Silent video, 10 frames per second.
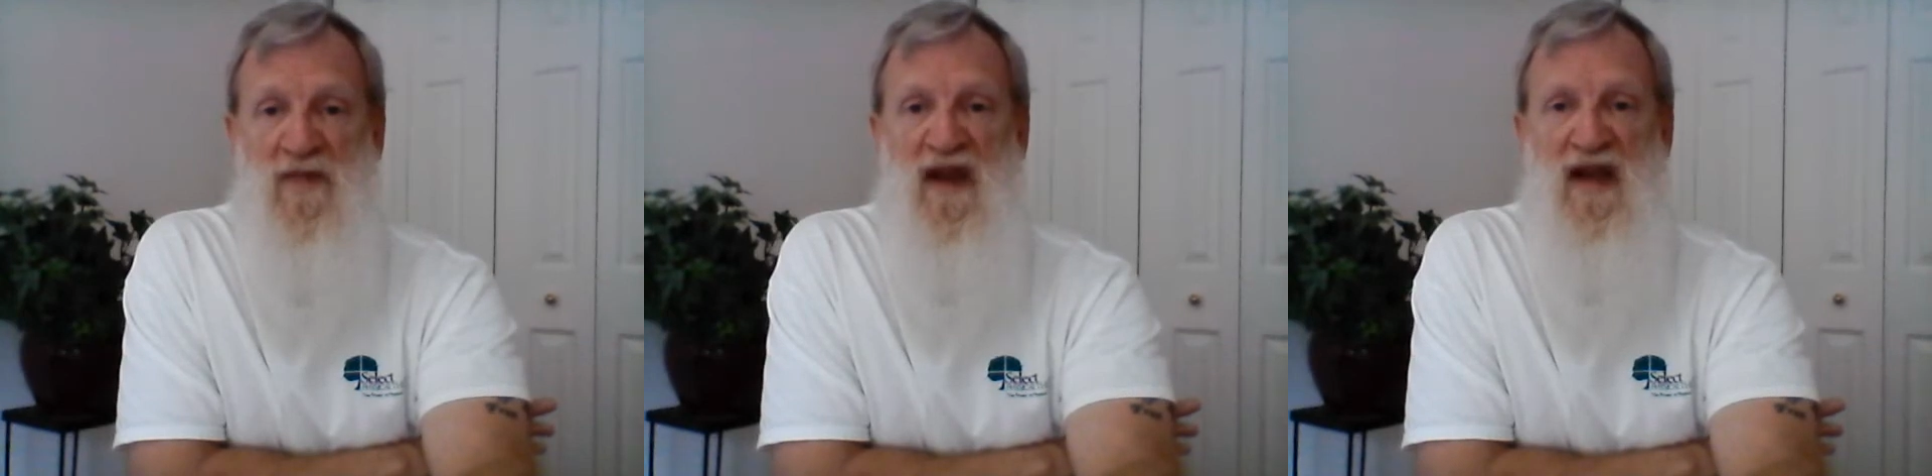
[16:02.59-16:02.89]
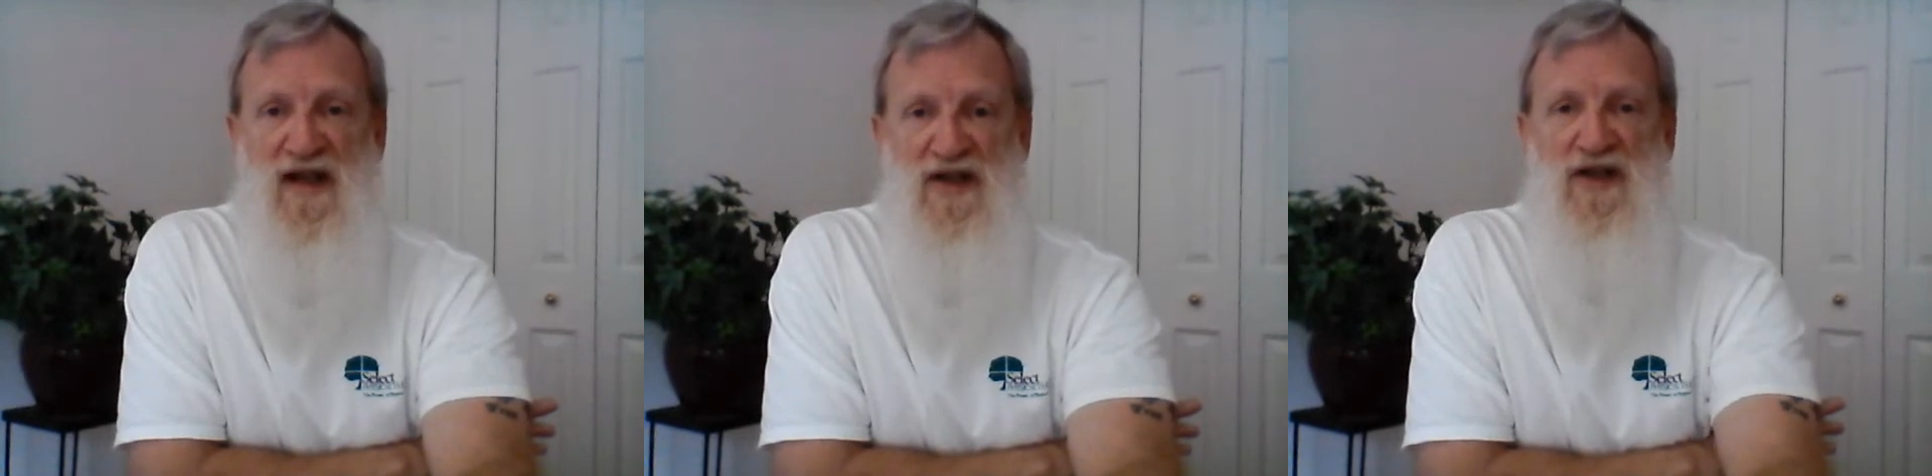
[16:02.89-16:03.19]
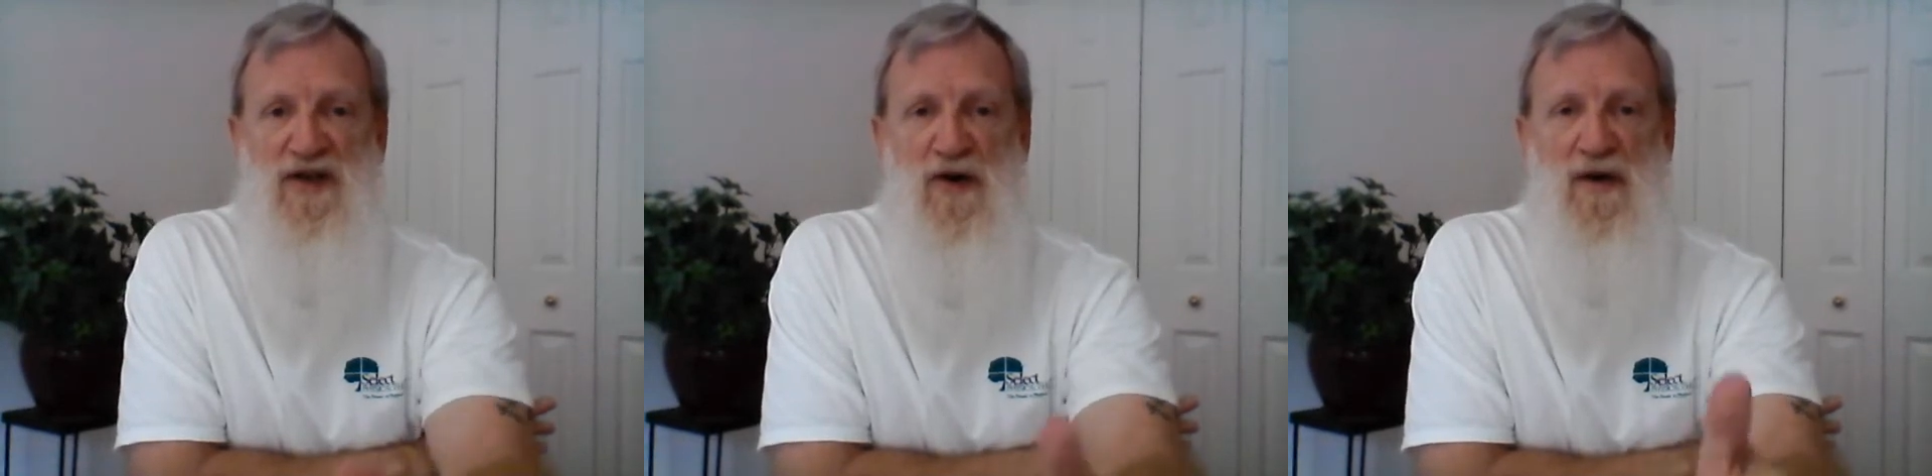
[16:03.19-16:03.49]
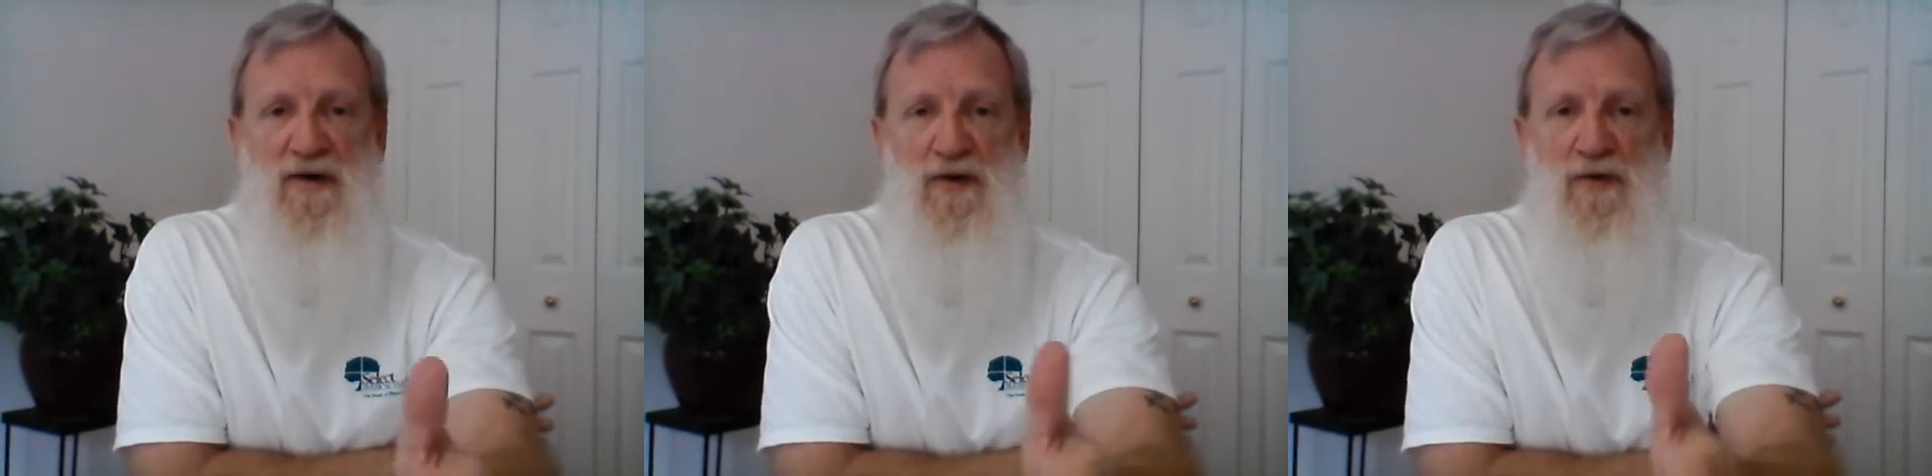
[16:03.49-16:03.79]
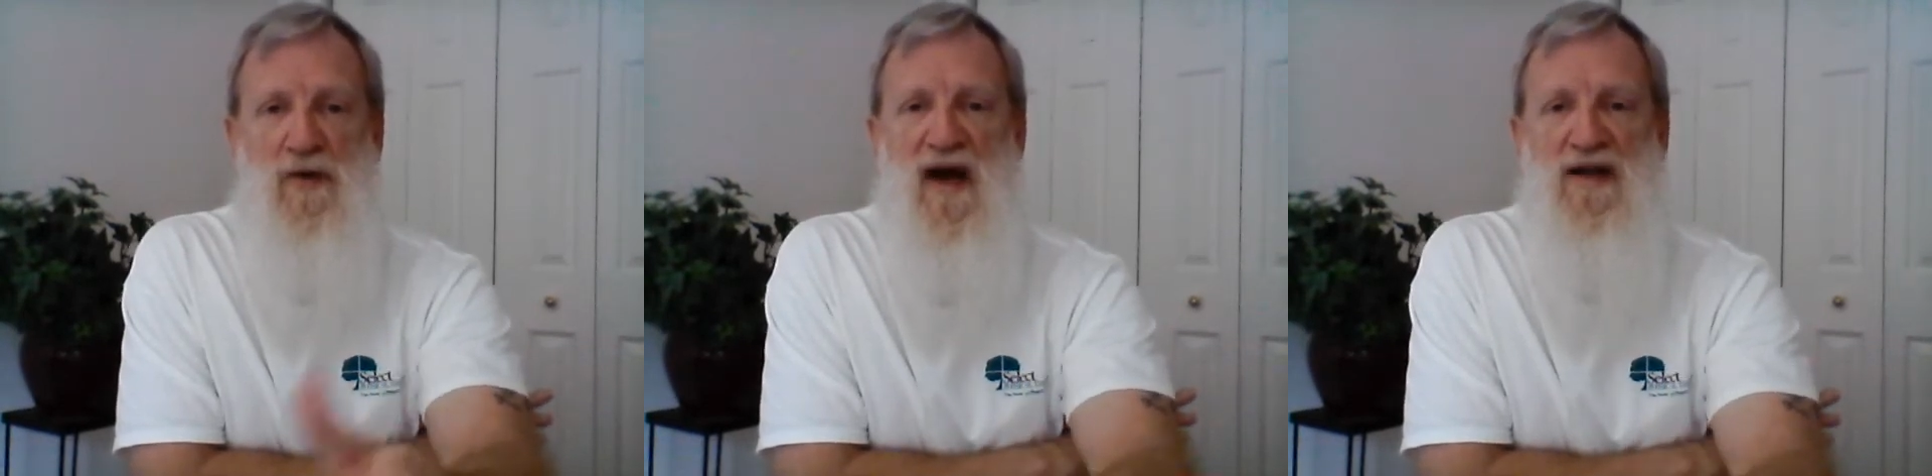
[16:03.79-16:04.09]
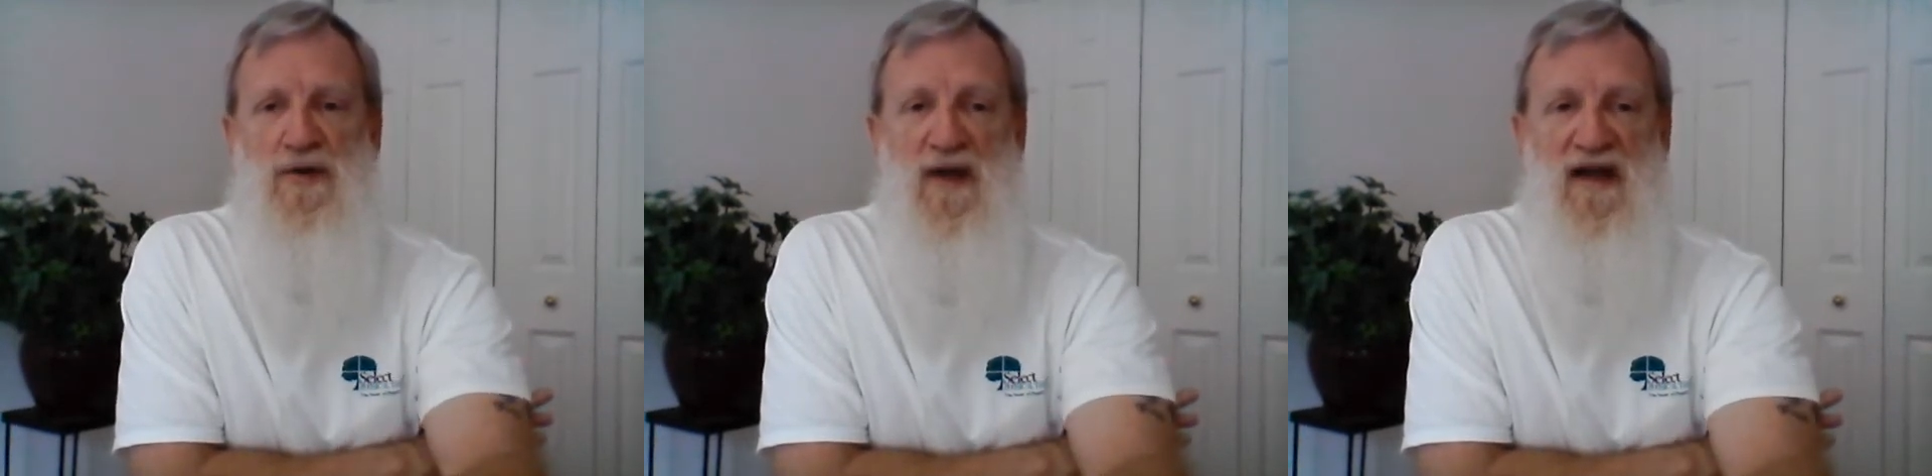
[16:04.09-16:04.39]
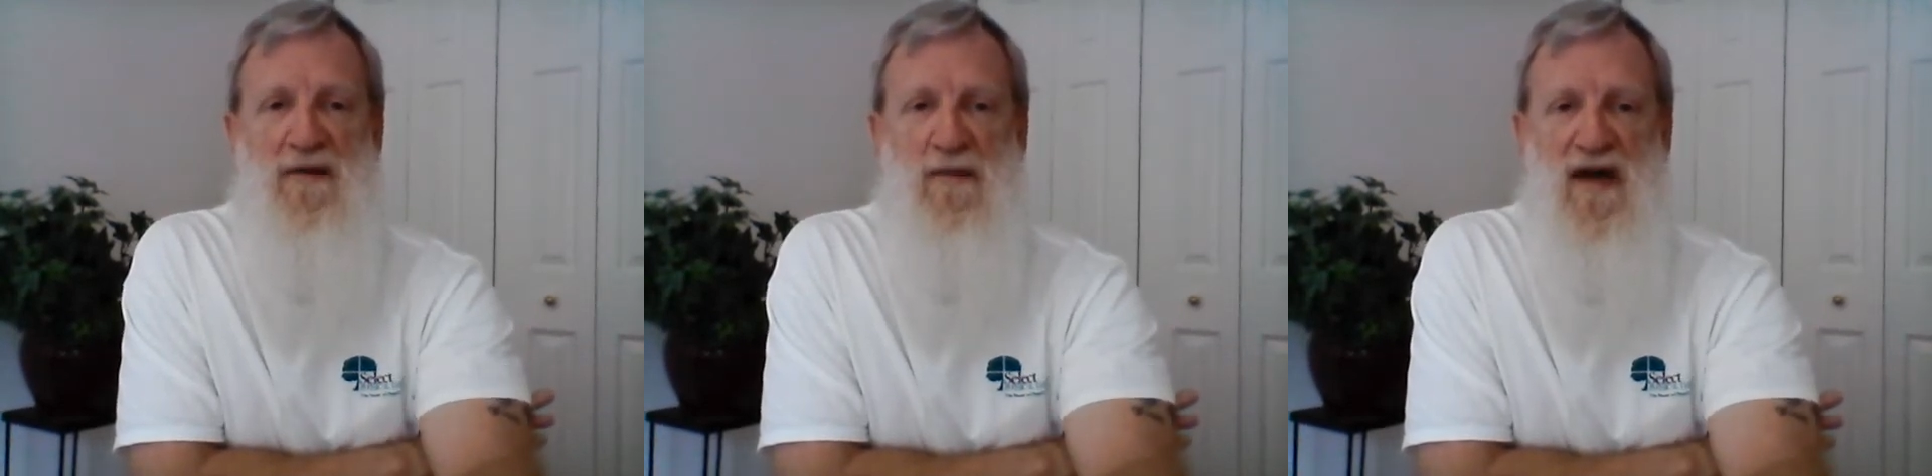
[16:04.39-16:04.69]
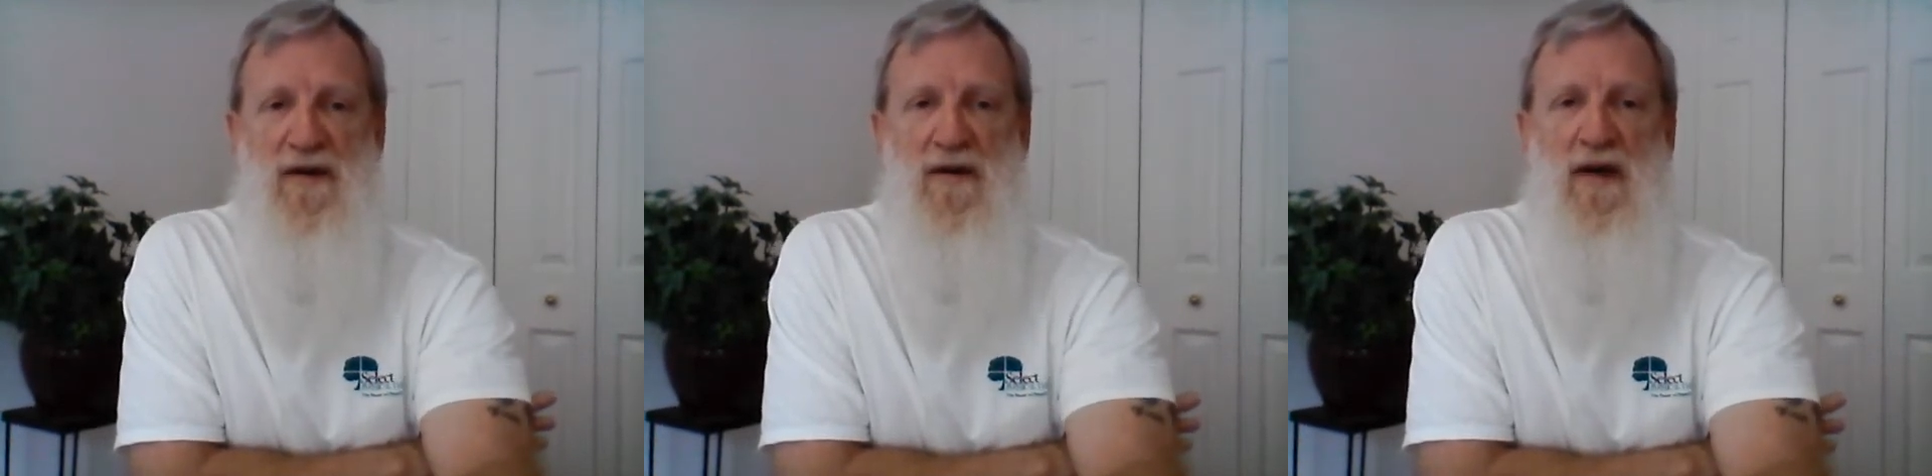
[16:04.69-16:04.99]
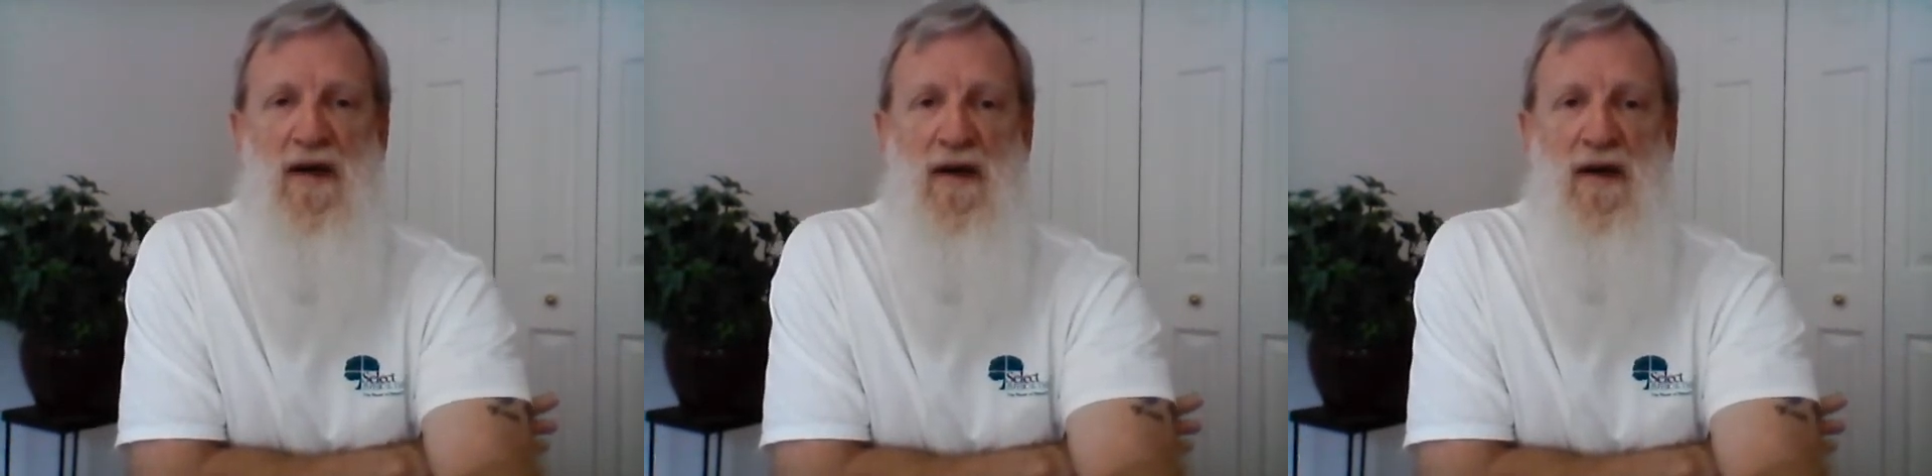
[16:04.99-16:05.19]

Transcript: it just started to gradually get better.